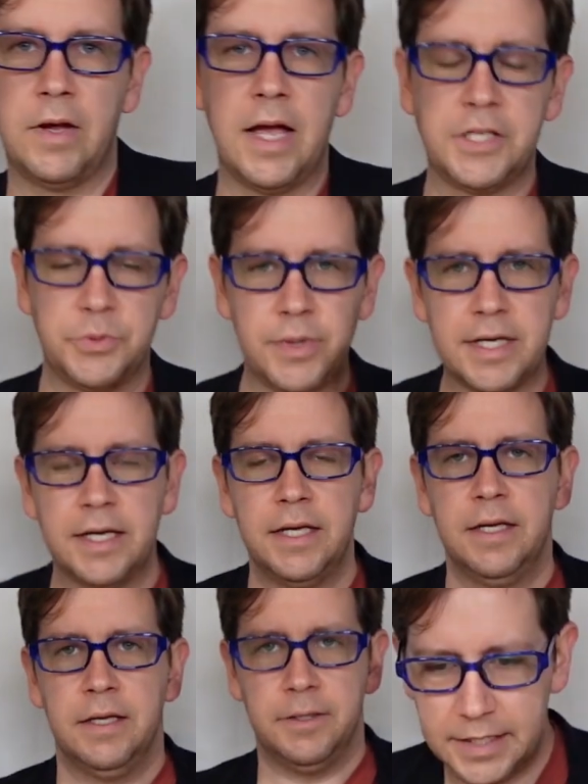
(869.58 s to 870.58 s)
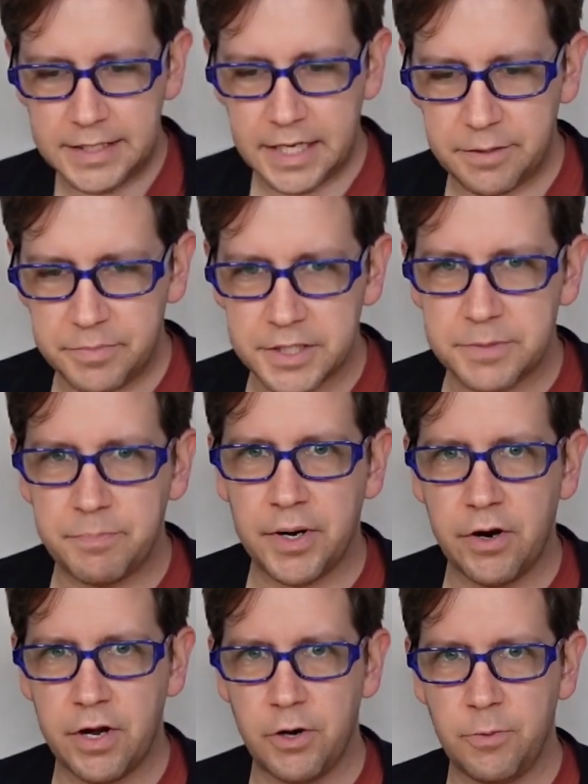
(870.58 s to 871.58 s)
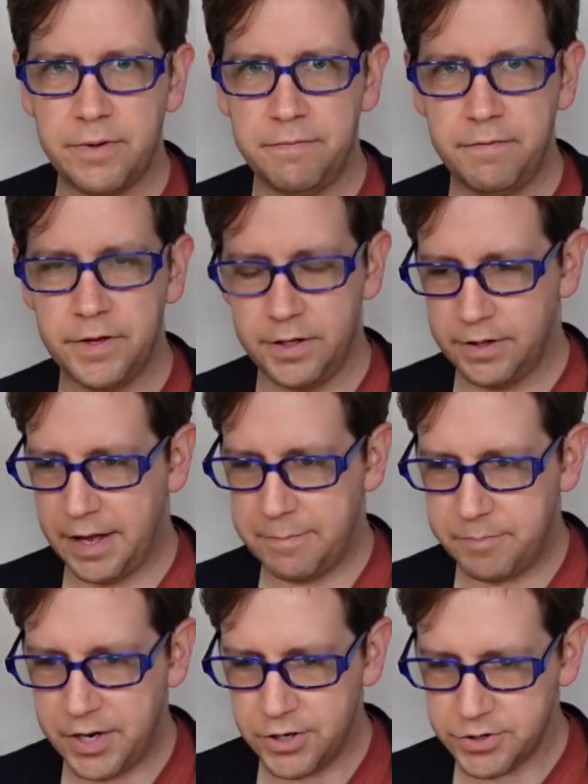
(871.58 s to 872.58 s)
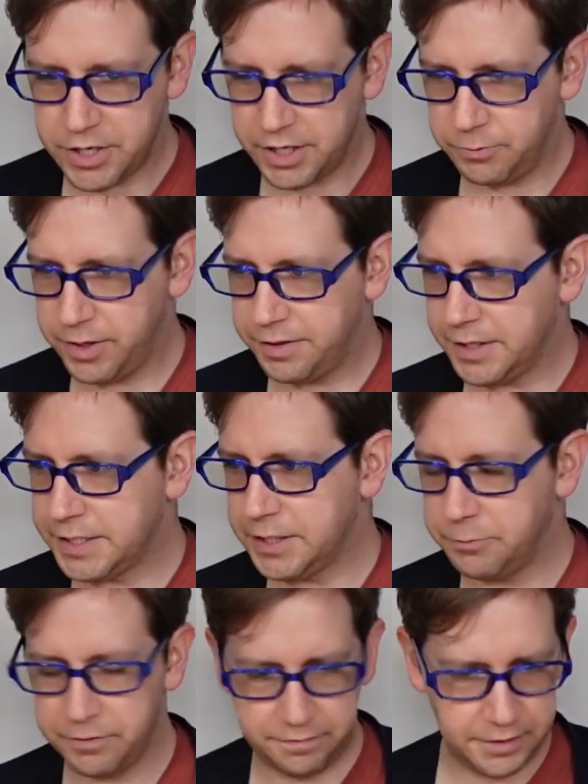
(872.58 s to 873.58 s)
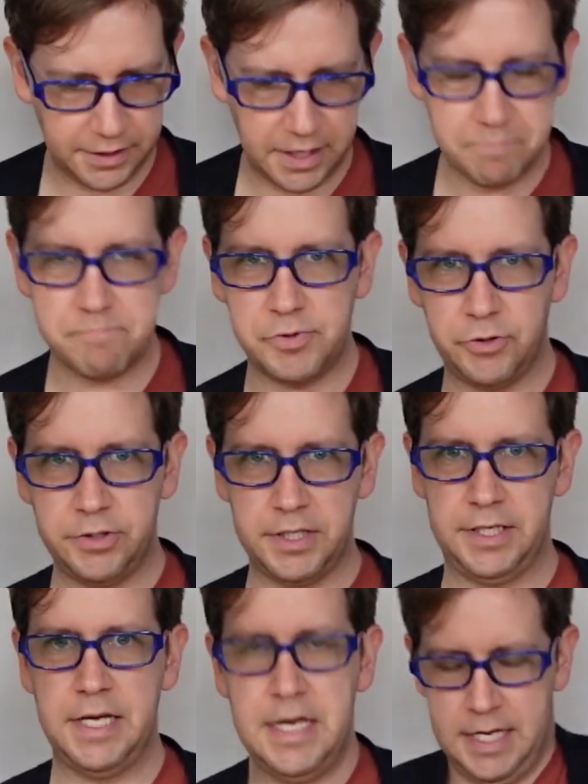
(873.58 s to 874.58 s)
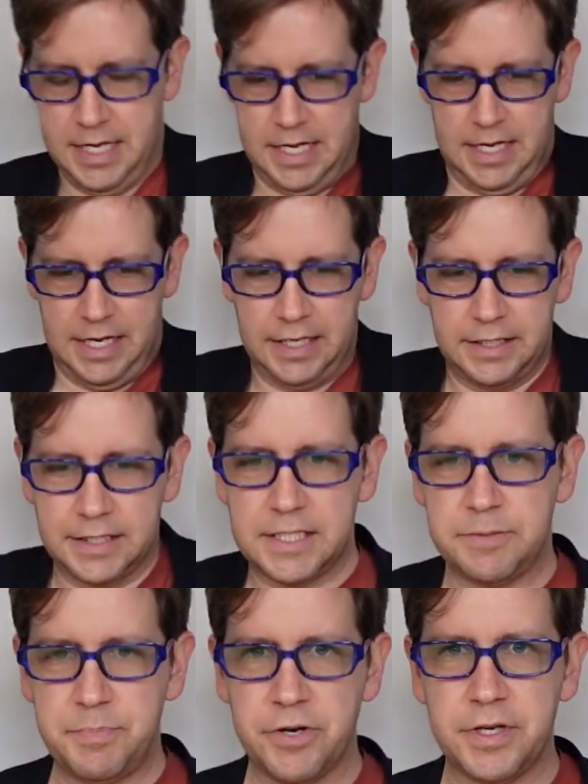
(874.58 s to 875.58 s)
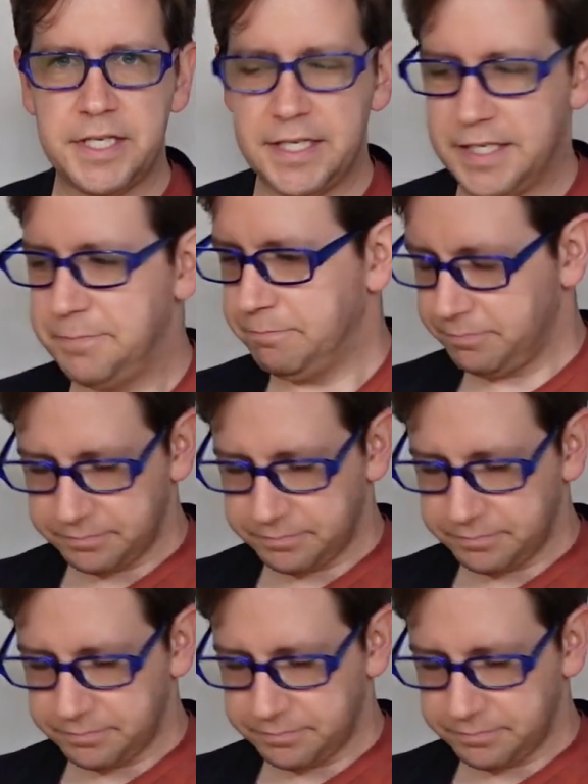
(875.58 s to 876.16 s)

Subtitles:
As we set up this barrier, we feel Empyrean with us, and we're feeling emboldened and inspirited.